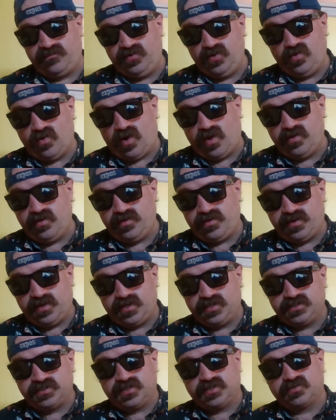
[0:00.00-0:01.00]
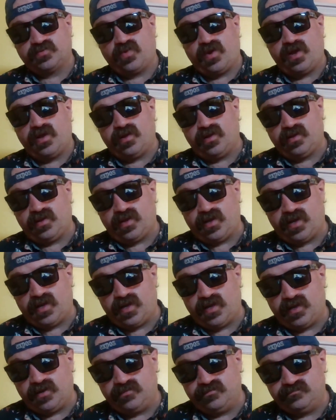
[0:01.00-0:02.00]
a few other things as
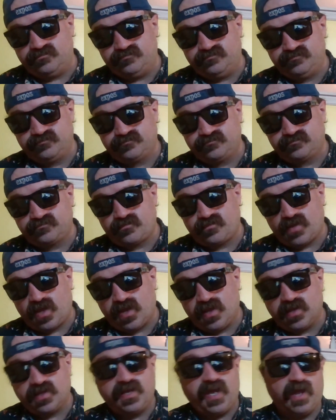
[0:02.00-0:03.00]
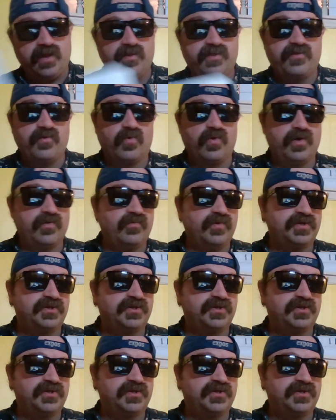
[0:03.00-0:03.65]
well. Ken Thorne